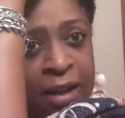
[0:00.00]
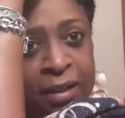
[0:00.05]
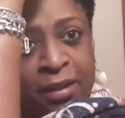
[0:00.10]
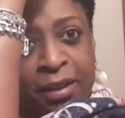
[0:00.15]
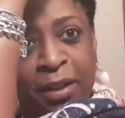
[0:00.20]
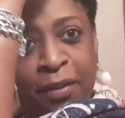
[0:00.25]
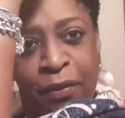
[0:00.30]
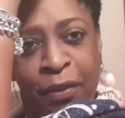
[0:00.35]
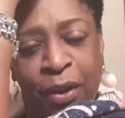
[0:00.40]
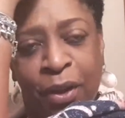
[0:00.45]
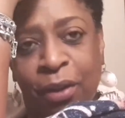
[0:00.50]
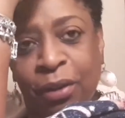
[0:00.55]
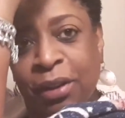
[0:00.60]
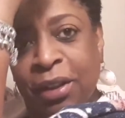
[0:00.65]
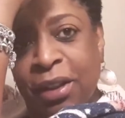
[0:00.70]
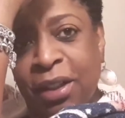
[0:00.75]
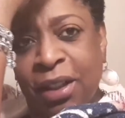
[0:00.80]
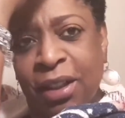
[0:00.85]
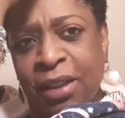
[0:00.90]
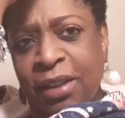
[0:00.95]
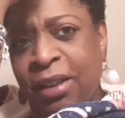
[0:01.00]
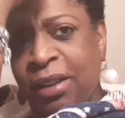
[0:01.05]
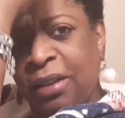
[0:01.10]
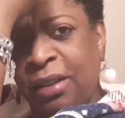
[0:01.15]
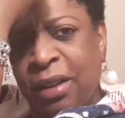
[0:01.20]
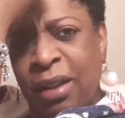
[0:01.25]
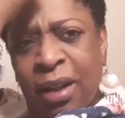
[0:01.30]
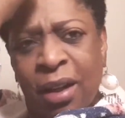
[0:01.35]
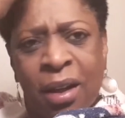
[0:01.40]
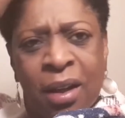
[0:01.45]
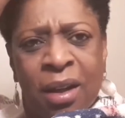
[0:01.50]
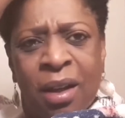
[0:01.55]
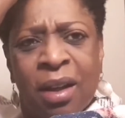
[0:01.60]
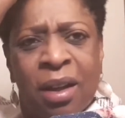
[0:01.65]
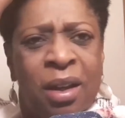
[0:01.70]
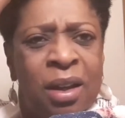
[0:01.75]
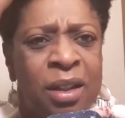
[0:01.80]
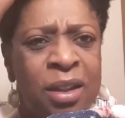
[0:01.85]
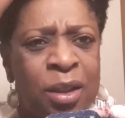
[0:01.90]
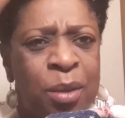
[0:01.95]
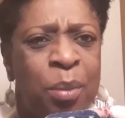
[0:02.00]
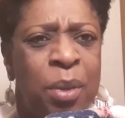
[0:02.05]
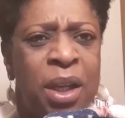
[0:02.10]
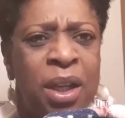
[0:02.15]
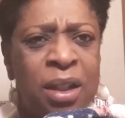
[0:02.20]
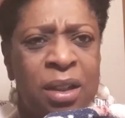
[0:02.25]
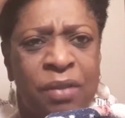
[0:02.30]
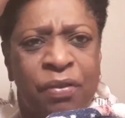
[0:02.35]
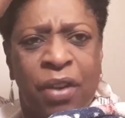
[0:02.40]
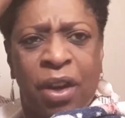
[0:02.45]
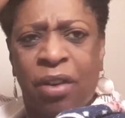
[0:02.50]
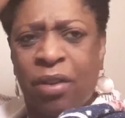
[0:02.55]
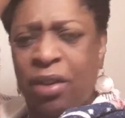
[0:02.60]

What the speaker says: difficult it is? To me, it's very